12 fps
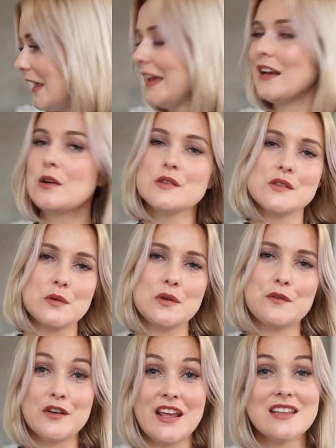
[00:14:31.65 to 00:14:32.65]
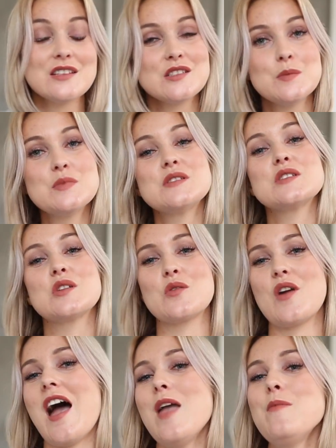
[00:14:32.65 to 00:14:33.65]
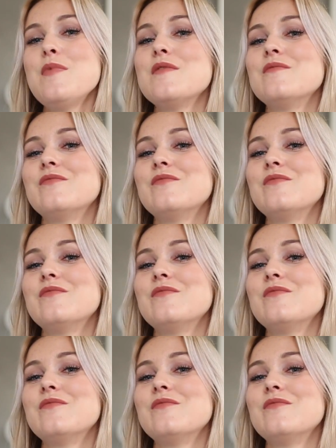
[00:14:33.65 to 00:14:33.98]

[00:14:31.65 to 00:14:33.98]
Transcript: And also don't forget to subscribe